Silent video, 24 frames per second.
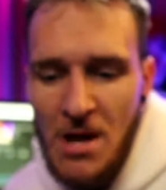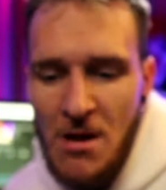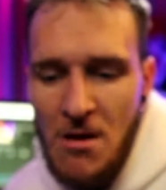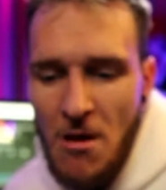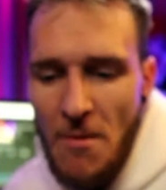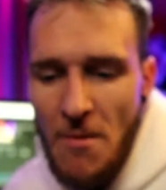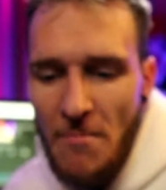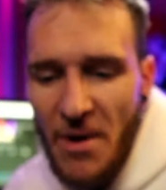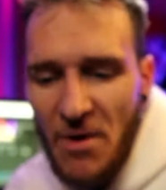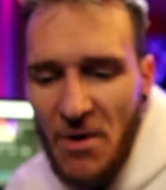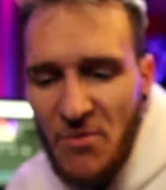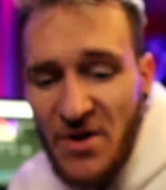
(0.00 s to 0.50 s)

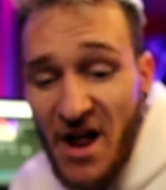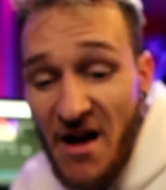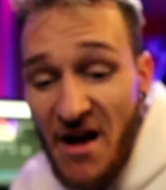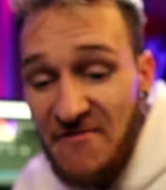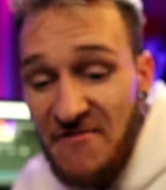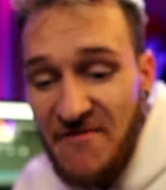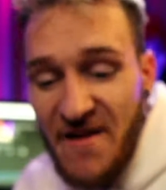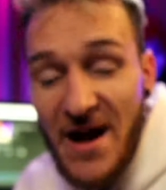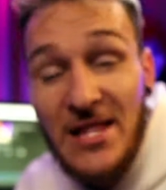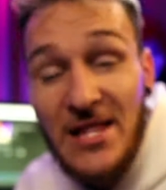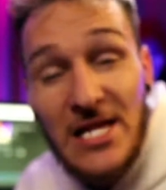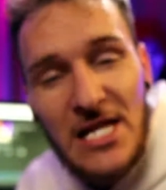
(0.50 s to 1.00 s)
But when I
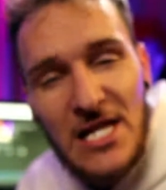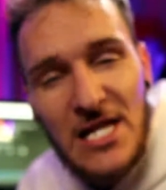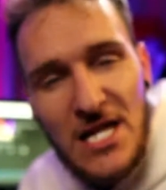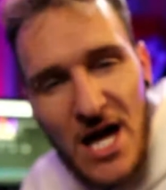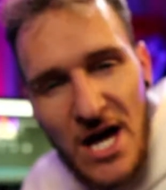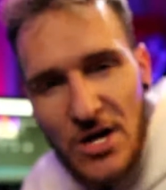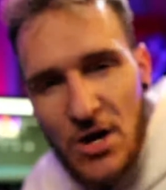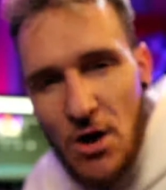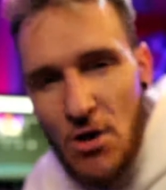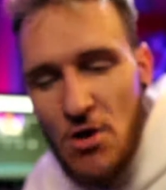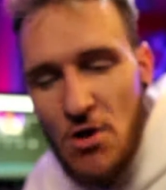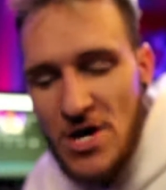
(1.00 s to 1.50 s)
finally let
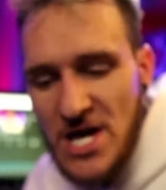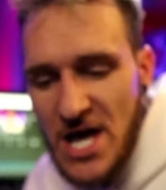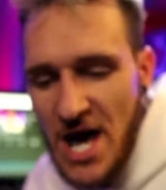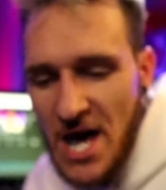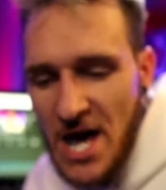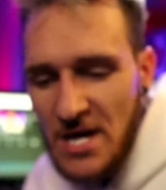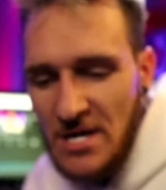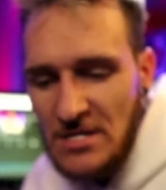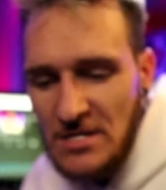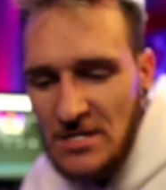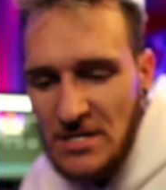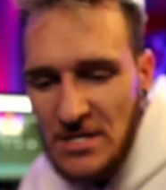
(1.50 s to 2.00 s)
go of that
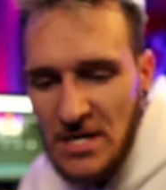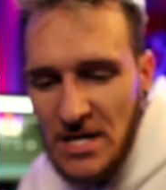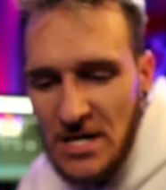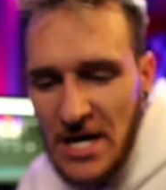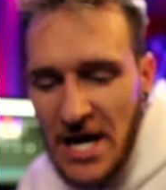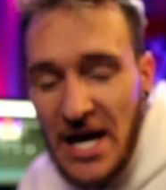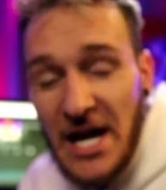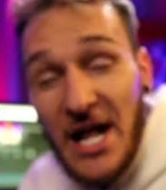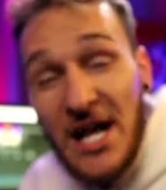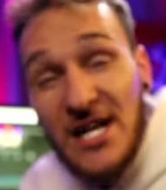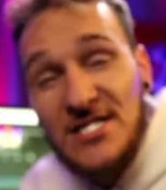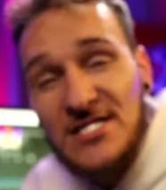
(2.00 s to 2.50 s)
and
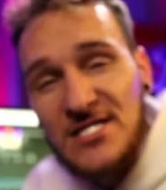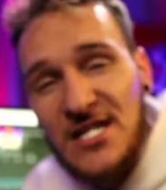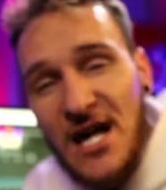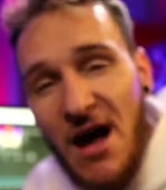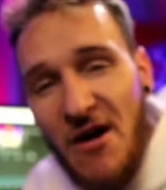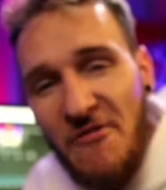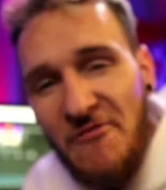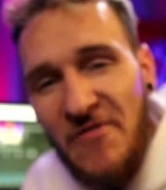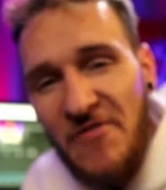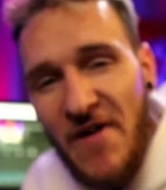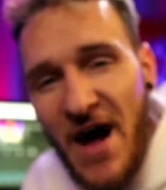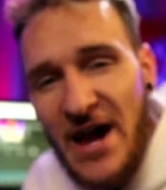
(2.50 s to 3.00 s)
I stopped
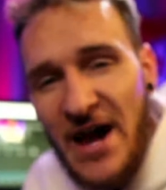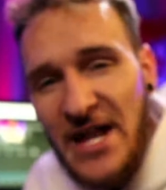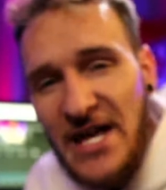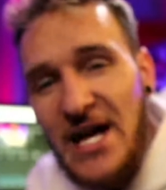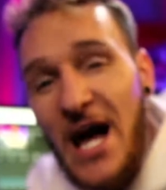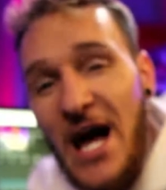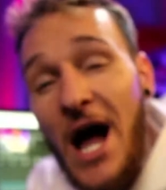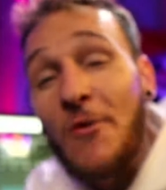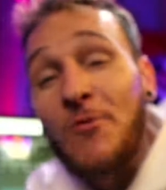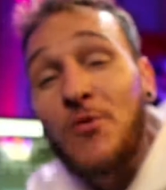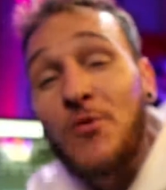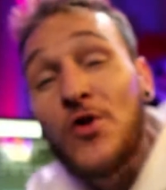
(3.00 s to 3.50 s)
fighting, I
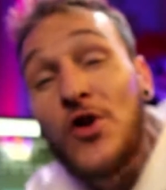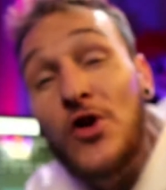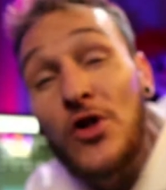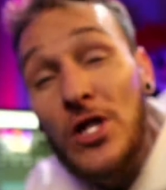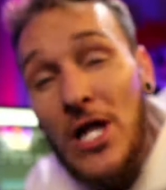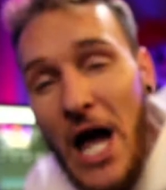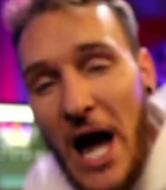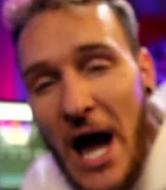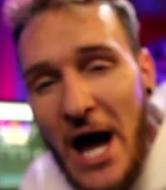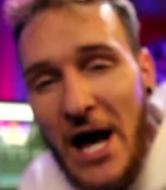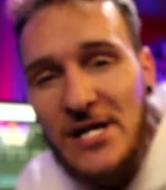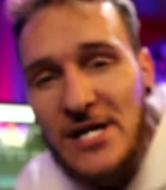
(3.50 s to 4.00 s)

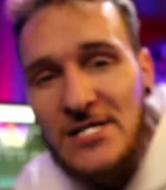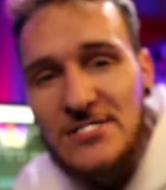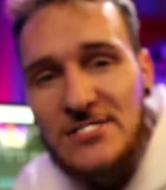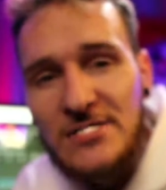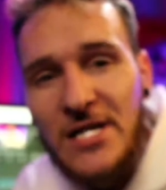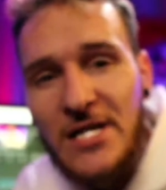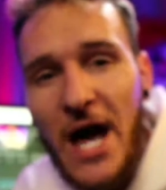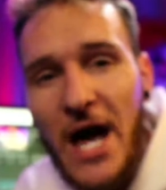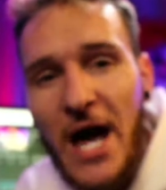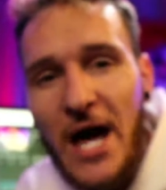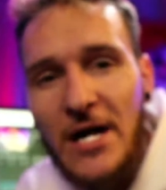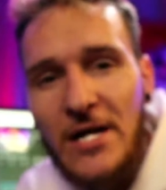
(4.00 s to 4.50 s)
realized
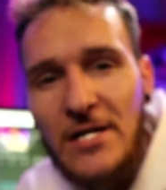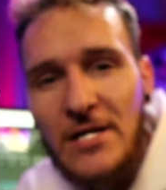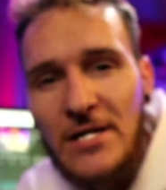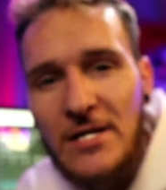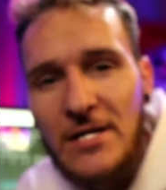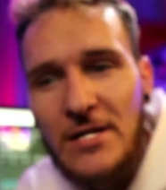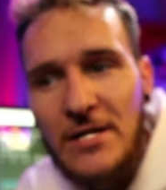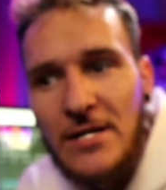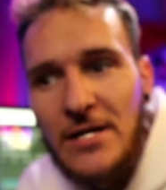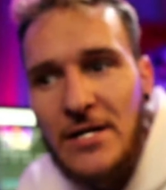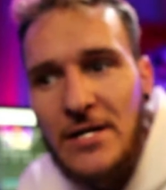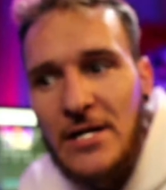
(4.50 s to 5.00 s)
that
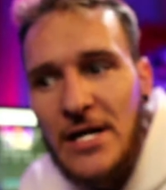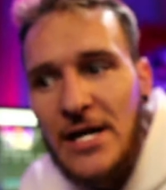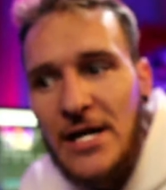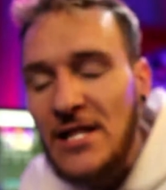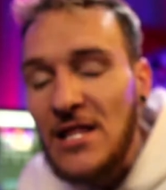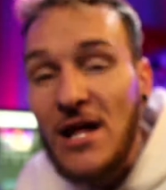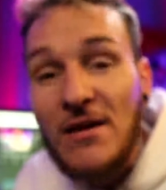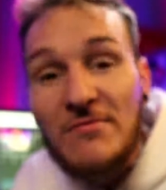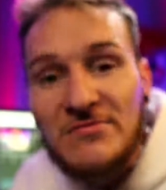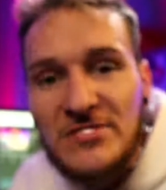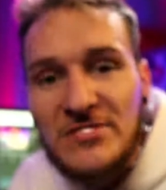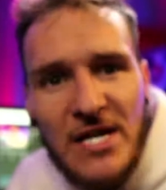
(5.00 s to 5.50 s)
he
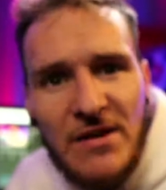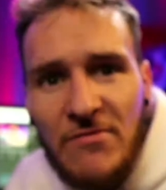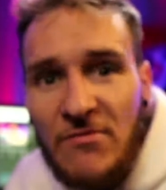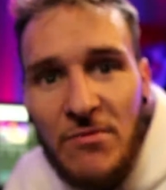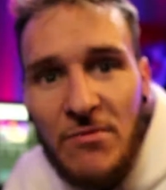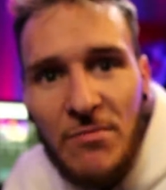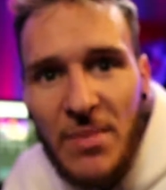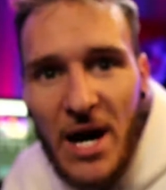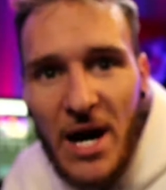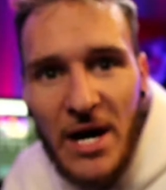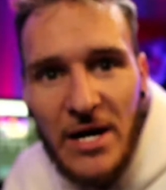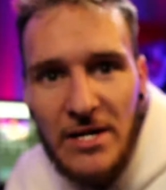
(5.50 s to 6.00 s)
loves
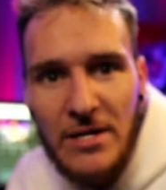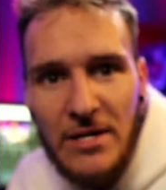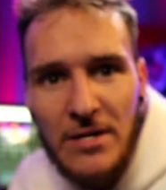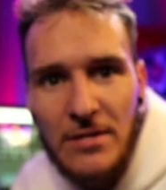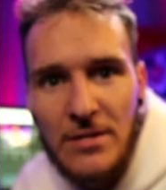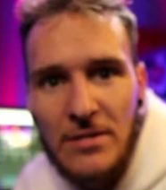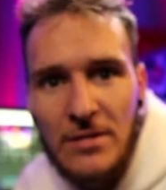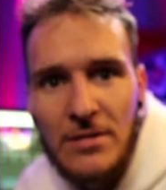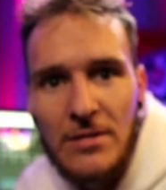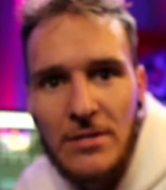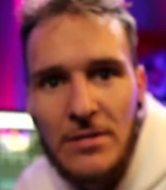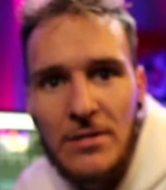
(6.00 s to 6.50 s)
everybody.
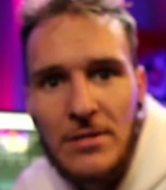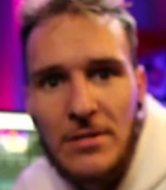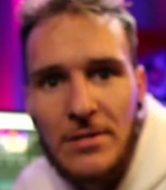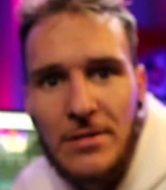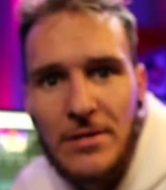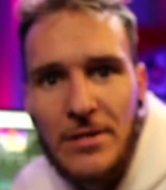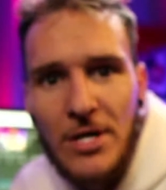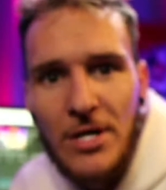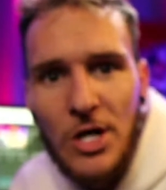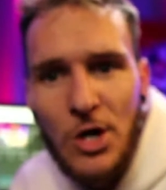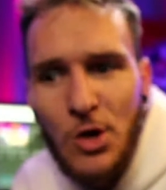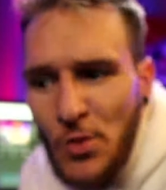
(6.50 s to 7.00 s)

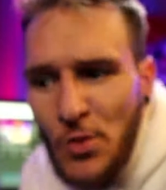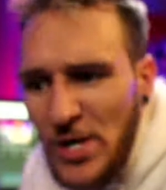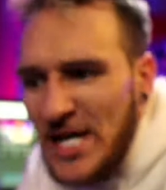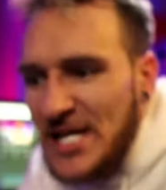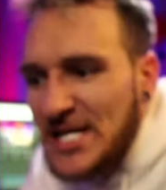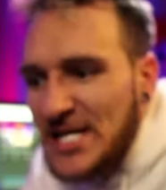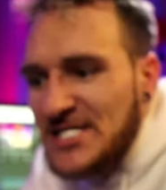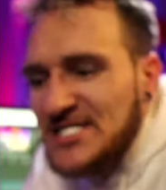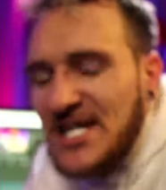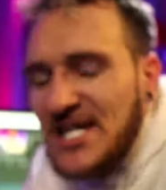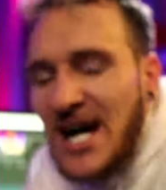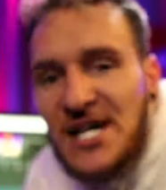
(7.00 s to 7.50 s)
We
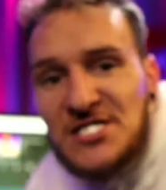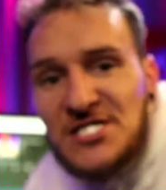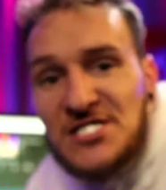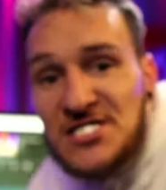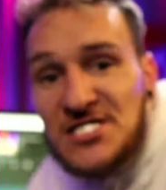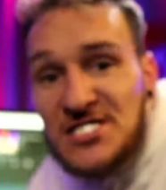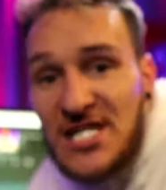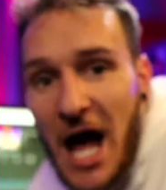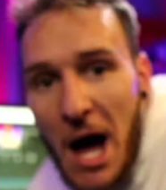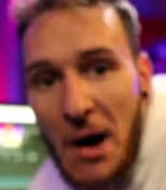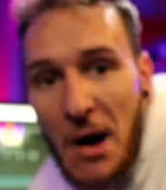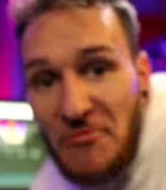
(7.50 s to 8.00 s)
just got to
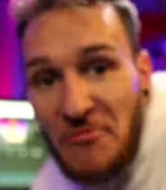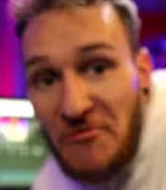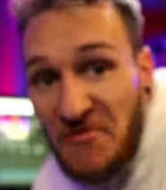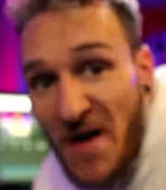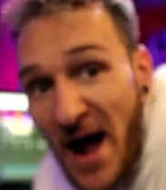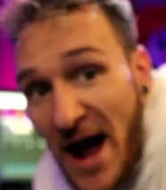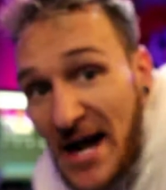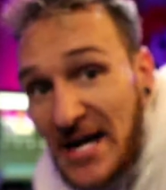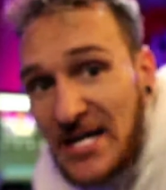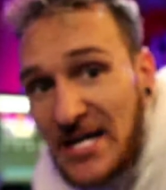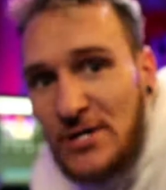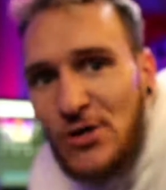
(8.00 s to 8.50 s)
stop
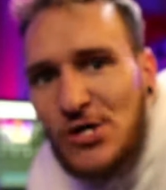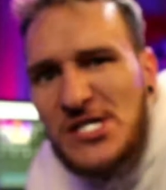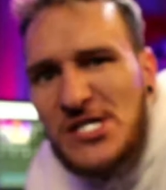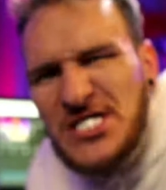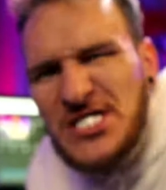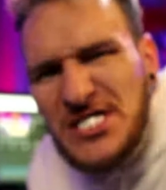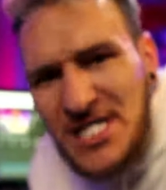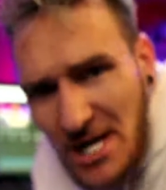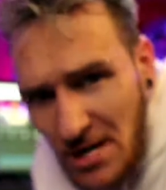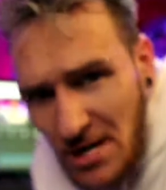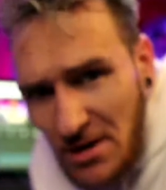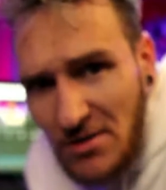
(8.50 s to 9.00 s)
fighting
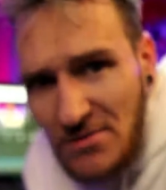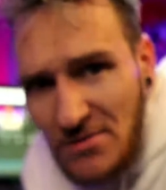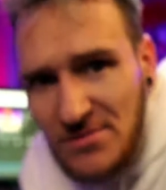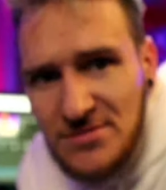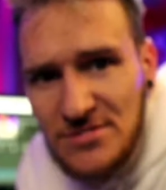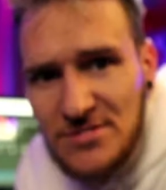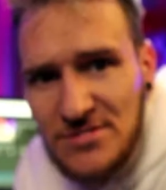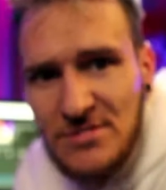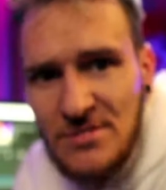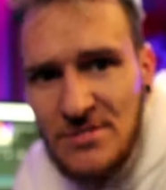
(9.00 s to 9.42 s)
ourselves